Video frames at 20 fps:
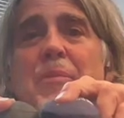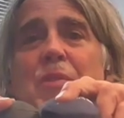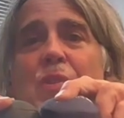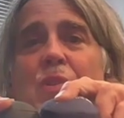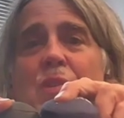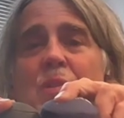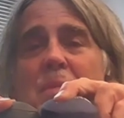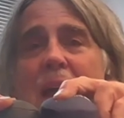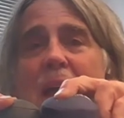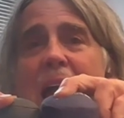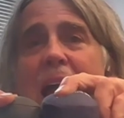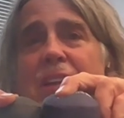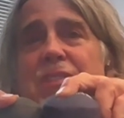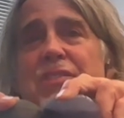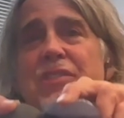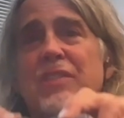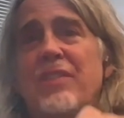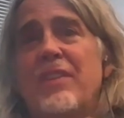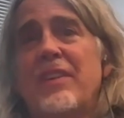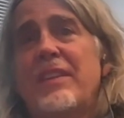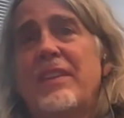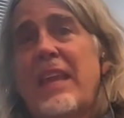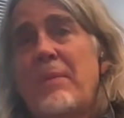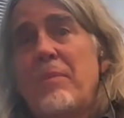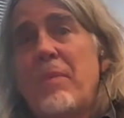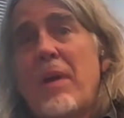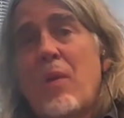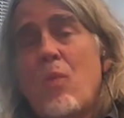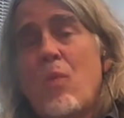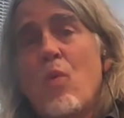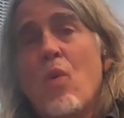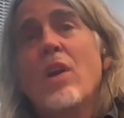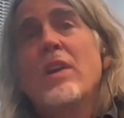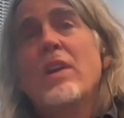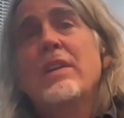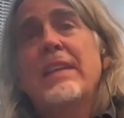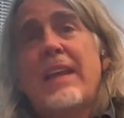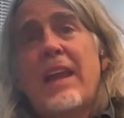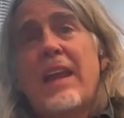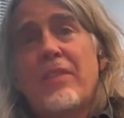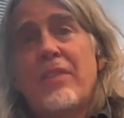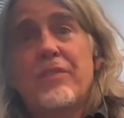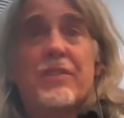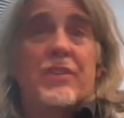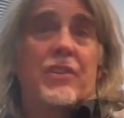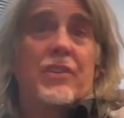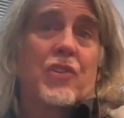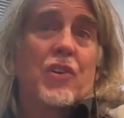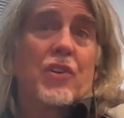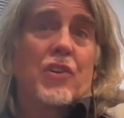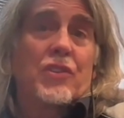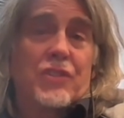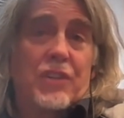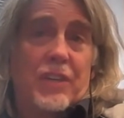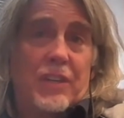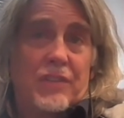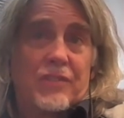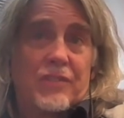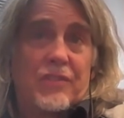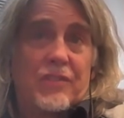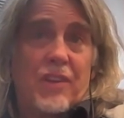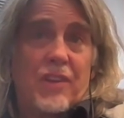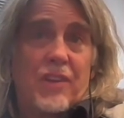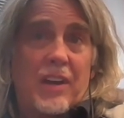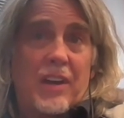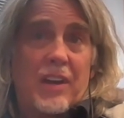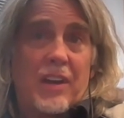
going to imagine that they might work together to turn genes on.